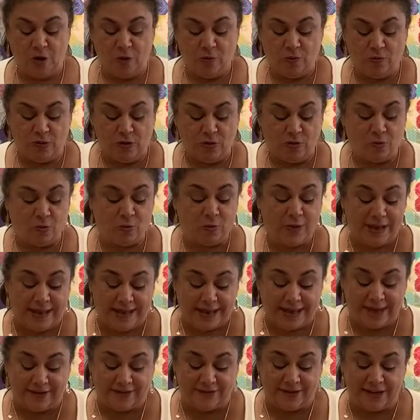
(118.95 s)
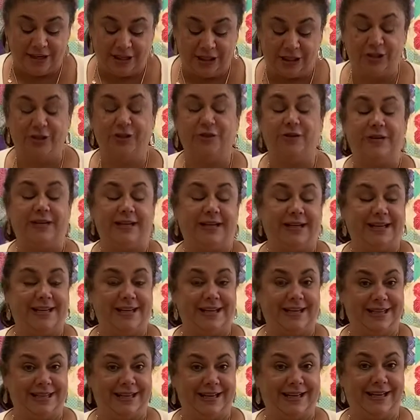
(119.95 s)
What we have included
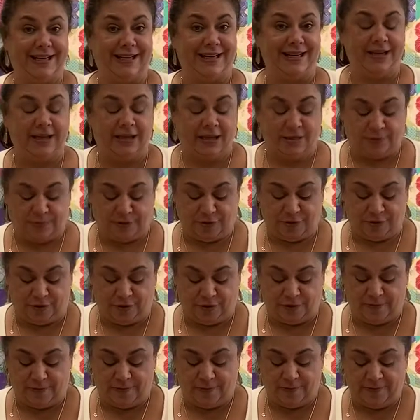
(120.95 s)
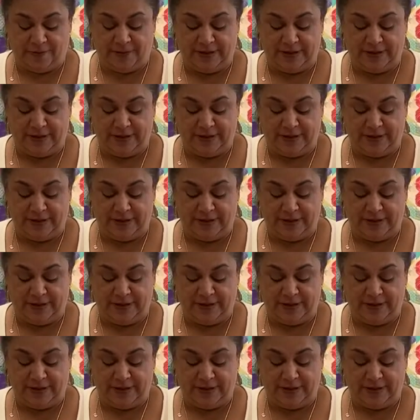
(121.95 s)
in the Kit and Caboodle